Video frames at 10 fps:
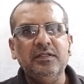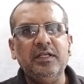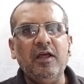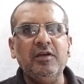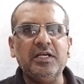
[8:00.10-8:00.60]

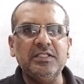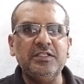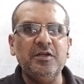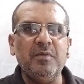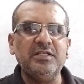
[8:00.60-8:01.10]
then I will
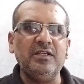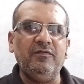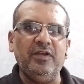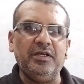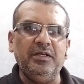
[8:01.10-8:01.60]
consider myself
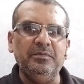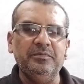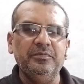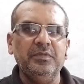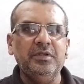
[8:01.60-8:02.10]
lucky.
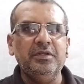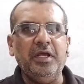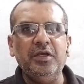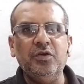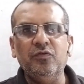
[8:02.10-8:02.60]

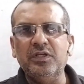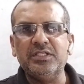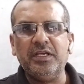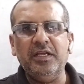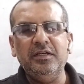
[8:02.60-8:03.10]
Thank you once
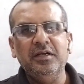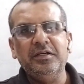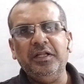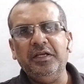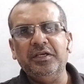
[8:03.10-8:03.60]
again.
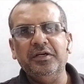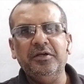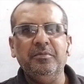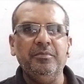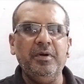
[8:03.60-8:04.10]
Take care.
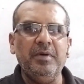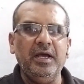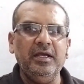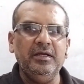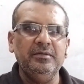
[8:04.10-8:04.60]
Bye-bye.